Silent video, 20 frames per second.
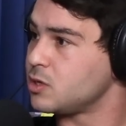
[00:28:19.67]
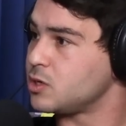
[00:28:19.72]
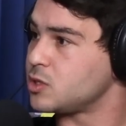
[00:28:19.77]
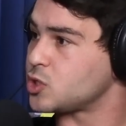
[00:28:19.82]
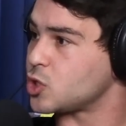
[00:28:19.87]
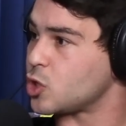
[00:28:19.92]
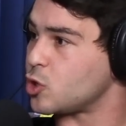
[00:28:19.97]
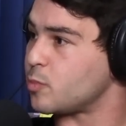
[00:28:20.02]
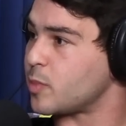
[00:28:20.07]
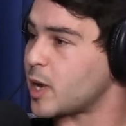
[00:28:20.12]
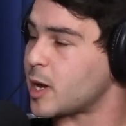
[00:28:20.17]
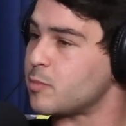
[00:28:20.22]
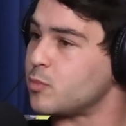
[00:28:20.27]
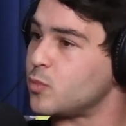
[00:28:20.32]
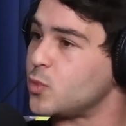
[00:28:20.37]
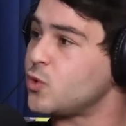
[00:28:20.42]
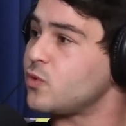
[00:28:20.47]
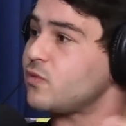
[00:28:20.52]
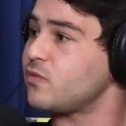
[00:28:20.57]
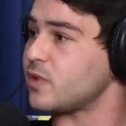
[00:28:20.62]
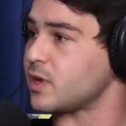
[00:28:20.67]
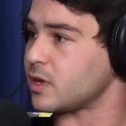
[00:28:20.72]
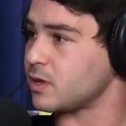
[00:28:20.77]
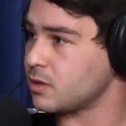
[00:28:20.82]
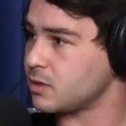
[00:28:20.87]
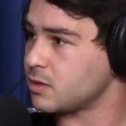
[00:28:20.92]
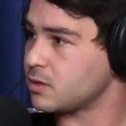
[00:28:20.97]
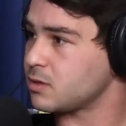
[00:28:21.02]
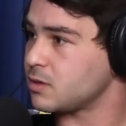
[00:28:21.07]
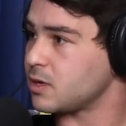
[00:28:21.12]
So by
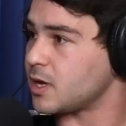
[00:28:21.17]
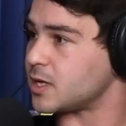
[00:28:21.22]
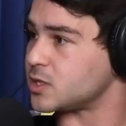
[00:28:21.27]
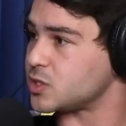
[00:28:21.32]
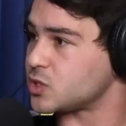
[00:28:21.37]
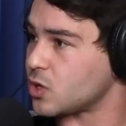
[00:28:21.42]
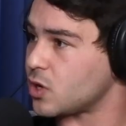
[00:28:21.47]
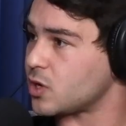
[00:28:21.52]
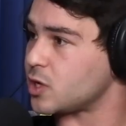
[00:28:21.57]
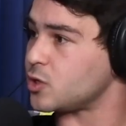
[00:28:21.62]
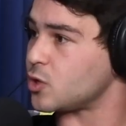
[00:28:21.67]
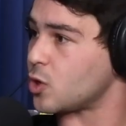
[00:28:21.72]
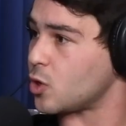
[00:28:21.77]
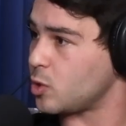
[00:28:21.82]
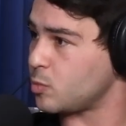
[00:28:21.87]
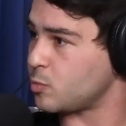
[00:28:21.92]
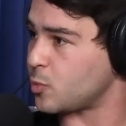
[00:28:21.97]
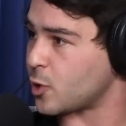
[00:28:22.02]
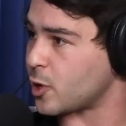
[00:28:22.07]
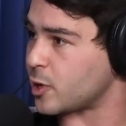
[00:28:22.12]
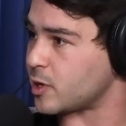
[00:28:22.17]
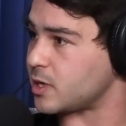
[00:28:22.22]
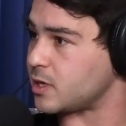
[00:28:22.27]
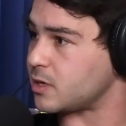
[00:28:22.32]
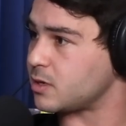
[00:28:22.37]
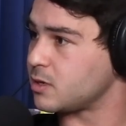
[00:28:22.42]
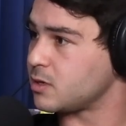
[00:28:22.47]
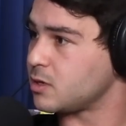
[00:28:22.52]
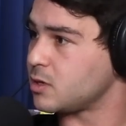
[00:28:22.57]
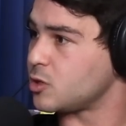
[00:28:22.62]
moving and starting your own
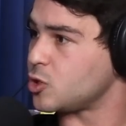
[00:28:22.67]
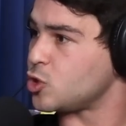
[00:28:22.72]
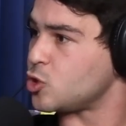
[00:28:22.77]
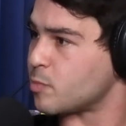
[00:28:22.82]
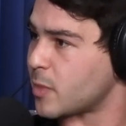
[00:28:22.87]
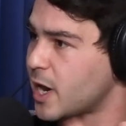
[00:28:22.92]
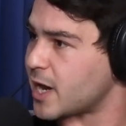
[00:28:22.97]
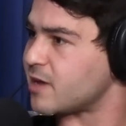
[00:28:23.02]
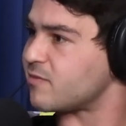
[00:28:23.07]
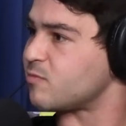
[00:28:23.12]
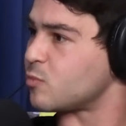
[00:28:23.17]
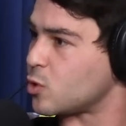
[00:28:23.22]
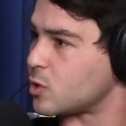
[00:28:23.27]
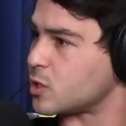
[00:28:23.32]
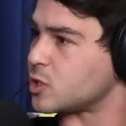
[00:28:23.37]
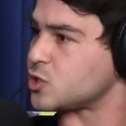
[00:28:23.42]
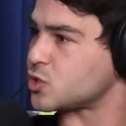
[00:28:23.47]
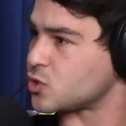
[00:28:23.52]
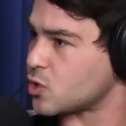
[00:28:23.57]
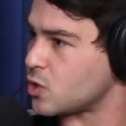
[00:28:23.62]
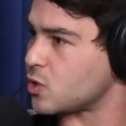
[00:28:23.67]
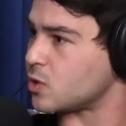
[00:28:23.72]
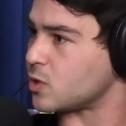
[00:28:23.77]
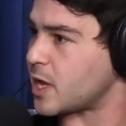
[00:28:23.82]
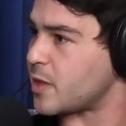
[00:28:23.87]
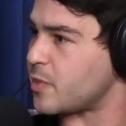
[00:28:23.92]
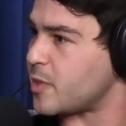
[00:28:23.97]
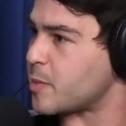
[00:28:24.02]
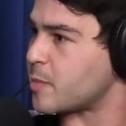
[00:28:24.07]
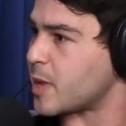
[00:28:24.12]
party, you might have more control,
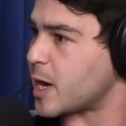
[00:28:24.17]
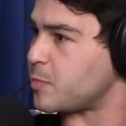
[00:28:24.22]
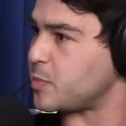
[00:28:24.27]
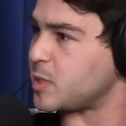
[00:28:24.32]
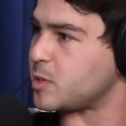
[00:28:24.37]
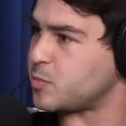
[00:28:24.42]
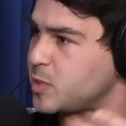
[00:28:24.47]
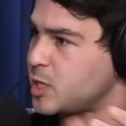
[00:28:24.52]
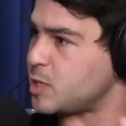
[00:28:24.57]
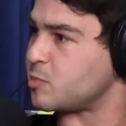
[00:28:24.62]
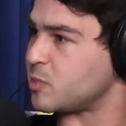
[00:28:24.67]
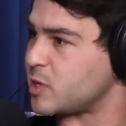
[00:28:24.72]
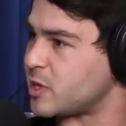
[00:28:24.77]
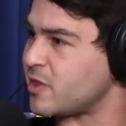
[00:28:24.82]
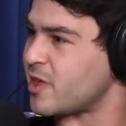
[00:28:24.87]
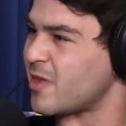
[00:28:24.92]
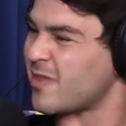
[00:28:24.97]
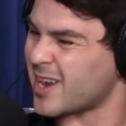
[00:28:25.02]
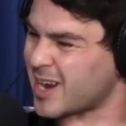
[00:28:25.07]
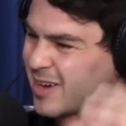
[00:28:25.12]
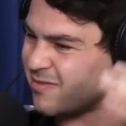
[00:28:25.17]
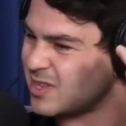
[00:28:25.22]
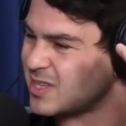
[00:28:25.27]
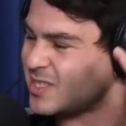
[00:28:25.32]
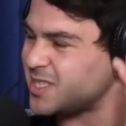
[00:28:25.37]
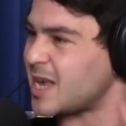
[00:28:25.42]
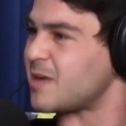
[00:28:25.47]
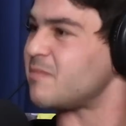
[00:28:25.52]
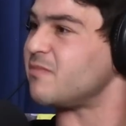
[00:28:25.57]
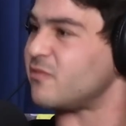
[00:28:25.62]
and there might be people in there that have the
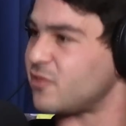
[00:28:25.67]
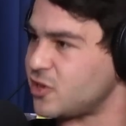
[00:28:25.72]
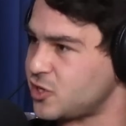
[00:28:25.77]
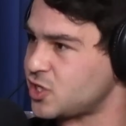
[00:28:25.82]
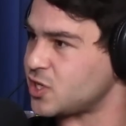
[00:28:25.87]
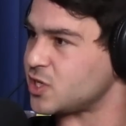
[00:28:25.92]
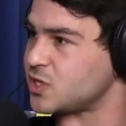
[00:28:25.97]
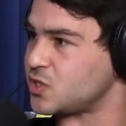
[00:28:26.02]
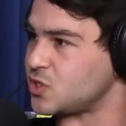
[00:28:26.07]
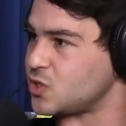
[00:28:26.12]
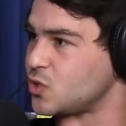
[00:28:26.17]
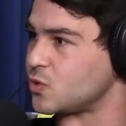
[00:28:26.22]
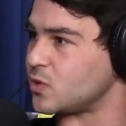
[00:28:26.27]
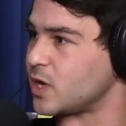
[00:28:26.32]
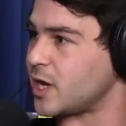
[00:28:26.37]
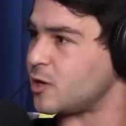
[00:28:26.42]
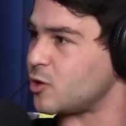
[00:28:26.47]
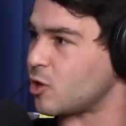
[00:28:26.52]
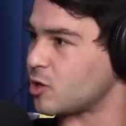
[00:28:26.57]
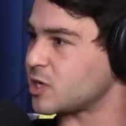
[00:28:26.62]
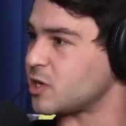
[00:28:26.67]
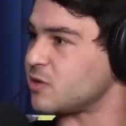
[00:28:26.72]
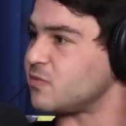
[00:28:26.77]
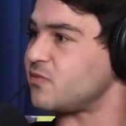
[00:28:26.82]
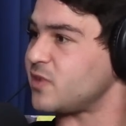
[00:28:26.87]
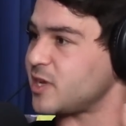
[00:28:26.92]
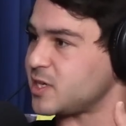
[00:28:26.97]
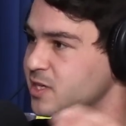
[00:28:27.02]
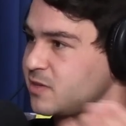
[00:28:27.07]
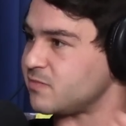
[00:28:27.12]
same vision as you and not
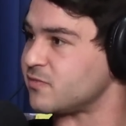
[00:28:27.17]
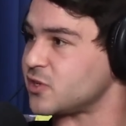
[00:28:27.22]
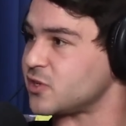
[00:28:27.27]
conflicting